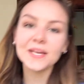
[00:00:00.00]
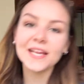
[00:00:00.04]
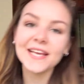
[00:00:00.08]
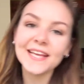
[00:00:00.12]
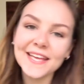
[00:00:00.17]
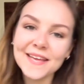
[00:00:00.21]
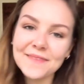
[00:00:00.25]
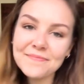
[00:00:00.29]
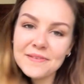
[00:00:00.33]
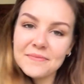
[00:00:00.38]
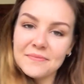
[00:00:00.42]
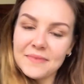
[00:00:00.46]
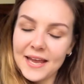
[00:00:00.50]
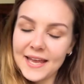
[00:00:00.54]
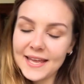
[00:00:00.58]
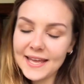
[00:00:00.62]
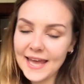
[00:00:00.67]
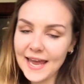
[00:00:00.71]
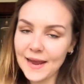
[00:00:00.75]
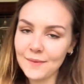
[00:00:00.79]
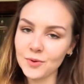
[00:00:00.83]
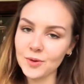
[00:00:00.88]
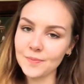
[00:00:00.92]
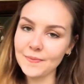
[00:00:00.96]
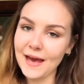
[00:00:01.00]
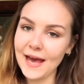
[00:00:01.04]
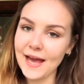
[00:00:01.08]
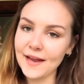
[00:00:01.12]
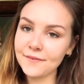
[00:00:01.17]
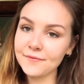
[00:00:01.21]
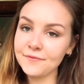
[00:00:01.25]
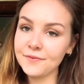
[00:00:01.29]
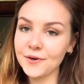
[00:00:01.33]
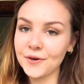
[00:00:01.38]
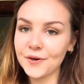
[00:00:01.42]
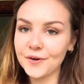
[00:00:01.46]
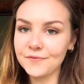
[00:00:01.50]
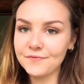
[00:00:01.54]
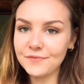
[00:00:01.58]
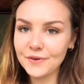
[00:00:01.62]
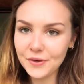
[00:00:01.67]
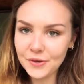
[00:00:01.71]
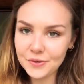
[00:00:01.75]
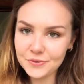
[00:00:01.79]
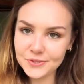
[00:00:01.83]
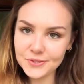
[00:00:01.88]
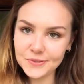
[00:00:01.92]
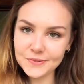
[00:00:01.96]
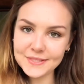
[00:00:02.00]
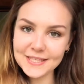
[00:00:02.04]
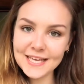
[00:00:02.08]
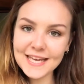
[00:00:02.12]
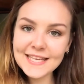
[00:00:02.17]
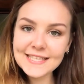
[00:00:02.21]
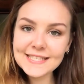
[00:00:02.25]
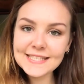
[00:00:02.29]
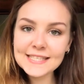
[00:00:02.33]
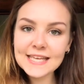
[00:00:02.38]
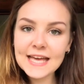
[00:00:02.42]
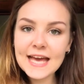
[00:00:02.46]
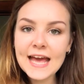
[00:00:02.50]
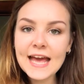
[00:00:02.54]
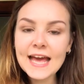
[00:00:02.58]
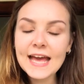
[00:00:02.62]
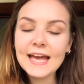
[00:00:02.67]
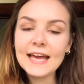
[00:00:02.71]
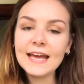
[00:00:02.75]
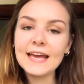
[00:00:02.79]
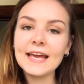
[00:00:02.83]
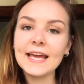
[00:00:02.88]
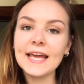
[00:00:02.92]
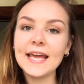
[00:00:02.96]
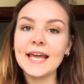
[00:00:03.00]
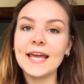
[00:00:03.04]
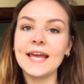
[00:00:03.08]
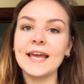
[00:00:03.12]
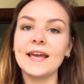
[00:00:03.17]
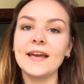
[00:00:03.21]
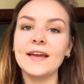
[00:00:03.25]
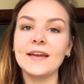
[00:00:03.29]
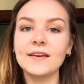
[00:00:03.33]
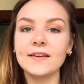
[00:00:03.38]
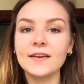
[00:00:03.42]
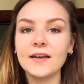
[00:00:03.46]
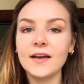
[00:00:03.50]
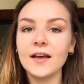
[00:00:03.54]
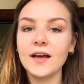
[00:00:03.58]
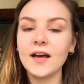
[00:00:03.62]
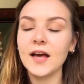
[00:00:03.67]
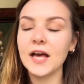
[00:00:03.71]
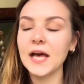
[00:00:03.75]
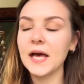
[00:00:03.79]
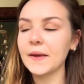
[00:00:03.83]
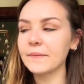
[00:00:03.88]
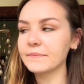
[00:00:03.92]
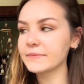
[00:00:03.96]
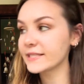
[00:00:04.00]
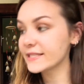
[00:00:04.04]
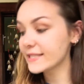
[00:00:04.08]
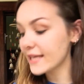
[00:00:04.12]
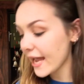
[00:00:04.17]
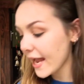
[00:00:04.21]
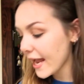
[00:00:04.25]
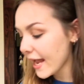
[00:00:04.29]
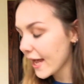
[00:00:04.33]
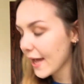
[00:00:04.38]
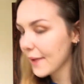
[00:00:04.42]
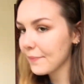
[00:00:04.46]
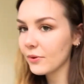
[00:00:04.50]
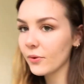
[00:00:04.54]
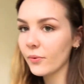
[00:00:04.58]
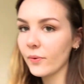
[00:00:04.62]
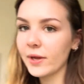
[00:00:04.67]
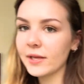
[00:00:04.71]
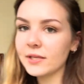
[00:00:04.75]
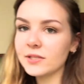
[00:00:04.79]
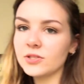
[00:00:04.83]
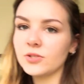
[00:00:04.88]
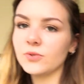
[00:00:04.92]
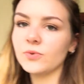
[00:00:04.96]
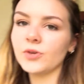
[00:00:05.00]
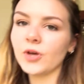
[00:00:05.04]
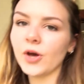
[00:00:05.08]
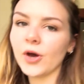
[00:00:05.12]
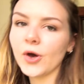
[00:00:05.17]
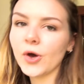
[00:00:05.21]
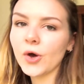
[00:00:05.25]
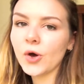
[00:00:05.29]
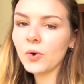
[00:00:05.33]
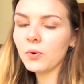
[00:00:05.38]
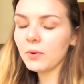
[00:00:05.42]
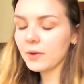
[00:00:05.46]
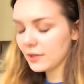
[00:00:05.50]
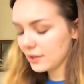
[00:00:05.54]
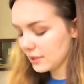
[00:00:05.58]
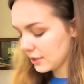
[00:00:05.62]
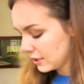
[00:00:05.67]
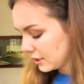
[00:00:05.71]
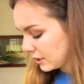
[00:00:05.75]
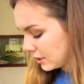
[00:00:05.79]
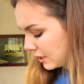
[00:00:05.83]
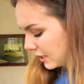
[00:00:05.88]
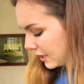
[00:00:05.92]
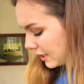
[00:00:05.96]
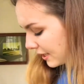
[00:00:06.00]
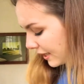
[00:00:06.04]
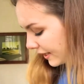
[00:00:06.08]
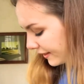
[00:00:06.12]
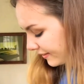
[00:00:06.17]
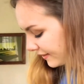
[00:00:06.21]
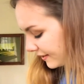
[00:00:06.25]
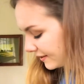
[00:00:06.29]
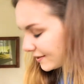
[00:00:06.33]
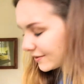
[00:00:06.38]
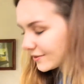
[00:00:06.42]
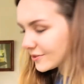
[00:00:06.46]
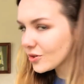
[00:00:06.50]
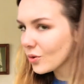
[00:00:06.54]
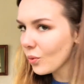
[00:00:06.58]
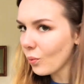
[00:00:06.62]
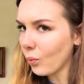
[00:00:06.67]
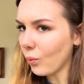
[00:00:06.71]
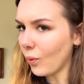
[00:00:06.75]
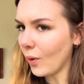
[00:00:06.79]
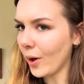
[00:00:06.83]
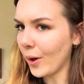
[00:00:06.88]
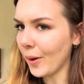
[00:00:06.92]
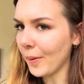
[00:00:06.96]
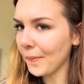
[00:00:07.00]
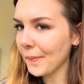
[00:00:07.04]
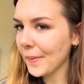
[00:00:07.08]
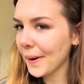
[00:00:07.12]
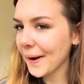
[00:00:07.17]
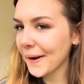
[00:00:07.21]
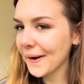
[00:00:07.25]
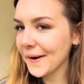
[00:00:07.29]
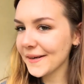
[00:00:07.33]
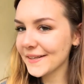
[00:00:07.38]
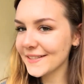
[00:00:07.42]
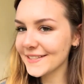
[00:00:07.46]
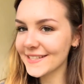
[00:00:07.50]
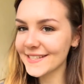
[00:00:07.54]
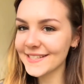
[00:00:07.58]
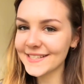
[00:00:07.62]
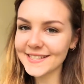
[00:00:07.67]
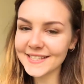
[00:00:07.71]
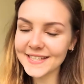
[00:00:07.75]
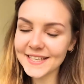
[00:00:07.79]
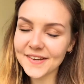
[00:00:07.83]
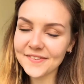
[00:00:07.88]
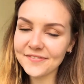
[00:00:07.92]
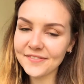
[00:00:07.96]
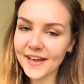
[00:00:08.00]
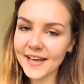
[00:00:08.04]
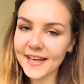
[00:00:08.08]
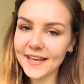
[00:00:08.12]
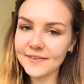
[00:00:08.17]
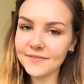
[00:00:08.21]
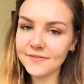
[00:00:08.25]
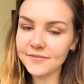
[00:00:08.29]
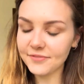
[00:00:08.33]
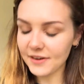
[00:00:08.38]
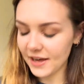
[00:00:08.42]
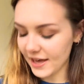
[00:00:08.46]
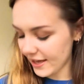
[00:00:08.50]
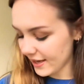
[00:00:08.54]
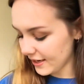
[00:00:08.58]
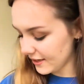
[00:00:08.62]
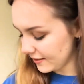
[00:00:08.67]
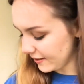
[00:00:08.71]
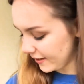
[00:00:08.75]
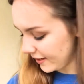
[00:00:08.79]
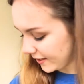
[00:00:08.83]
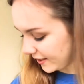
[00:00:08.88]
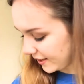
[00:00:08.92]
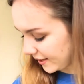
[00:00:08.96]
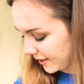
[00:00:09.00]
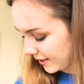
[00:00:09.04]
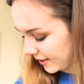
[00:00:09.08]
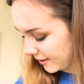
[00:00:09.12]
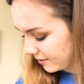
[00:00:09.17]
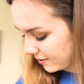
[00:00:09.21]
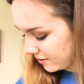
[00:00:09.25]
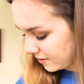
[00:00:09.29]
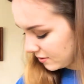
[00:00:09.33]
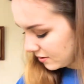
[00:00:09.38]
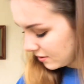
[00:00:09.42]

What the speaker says: what I keep in my camera bag for photo shoot days. And today I'm going to go, I think, to Walmart to see if I can find like a